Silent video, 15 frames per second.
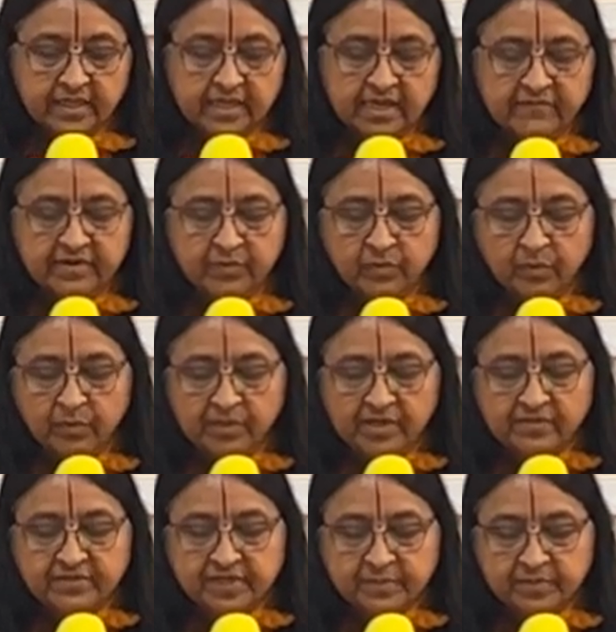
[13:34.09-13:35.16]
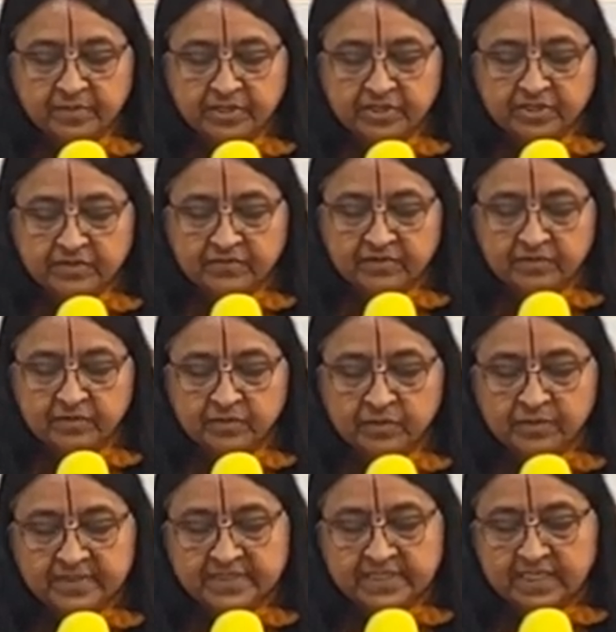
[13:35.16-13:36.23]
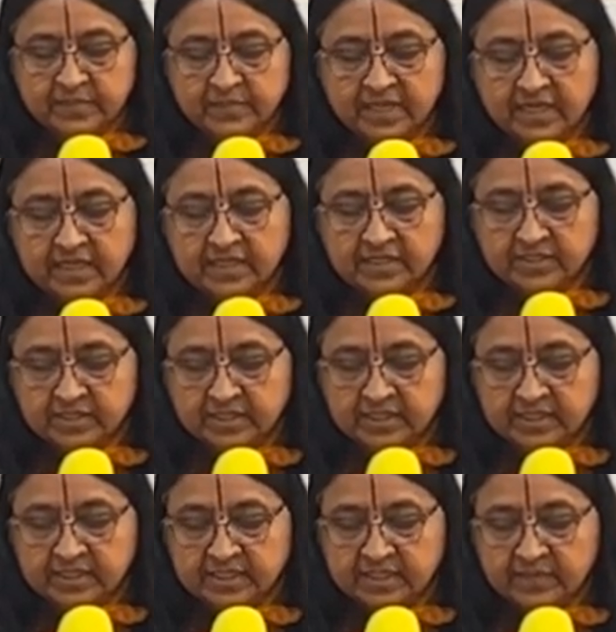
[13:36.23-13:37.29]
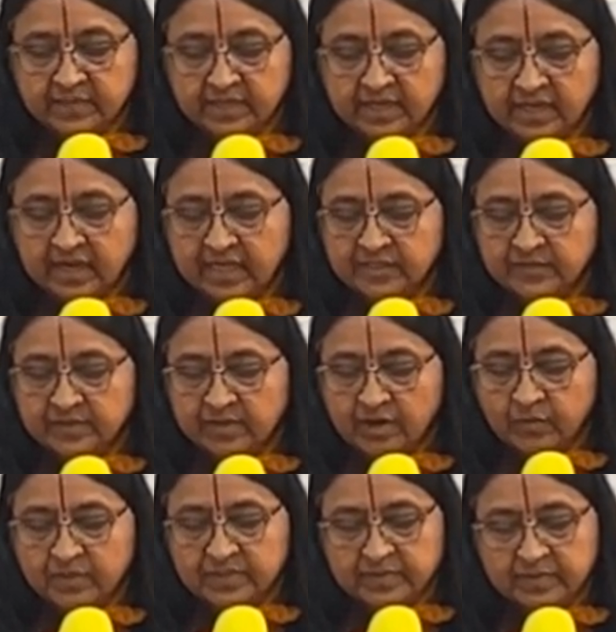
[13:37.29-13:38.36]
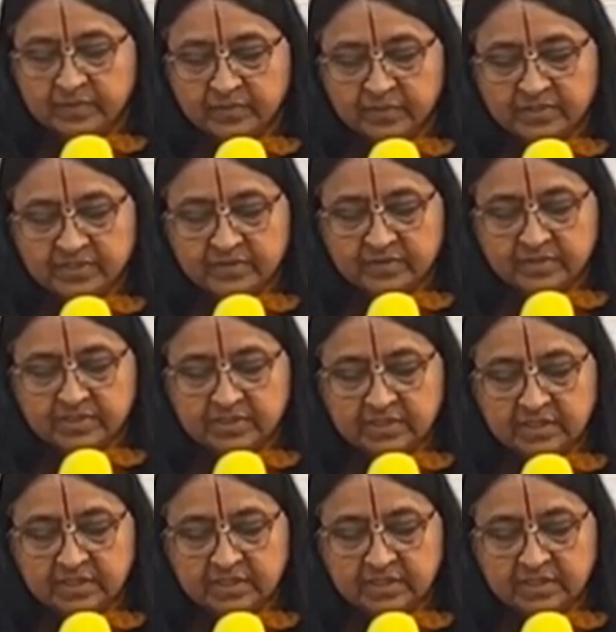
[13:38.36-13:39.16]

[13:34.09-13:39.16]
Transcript: Every moment of separation from you will seem like eternity. My eyes will always be moist with